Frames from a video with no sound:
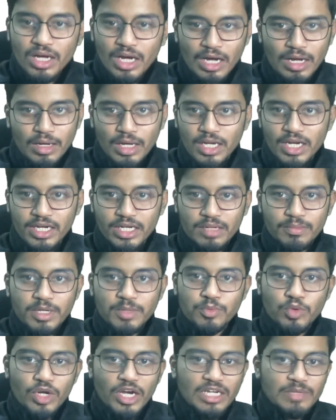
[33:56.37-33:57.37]
A little
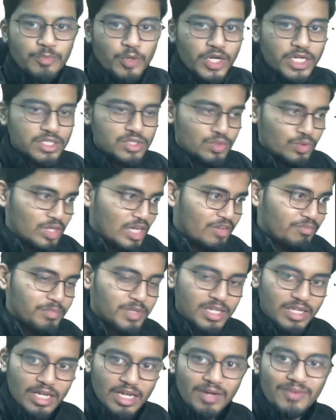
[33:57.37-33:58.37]
bit bullet points would have
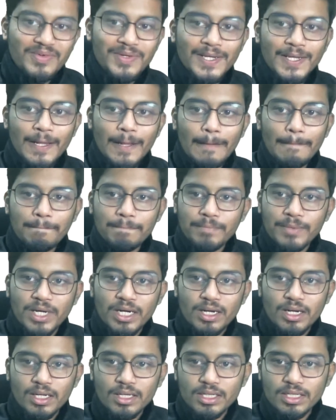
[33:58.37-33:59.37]
been helped,
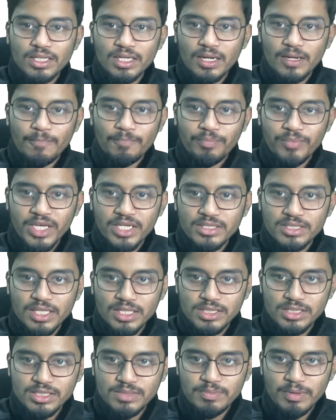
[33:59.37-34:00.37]
but yeah, makes
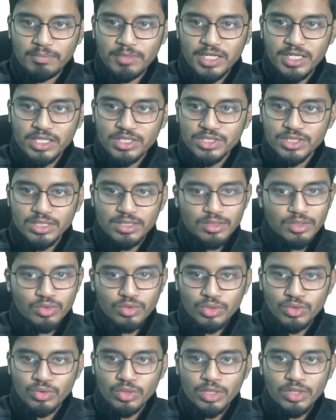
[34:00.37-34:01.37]
sense. Publication,
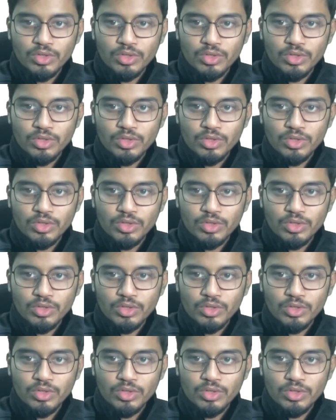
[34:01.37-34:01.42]
good.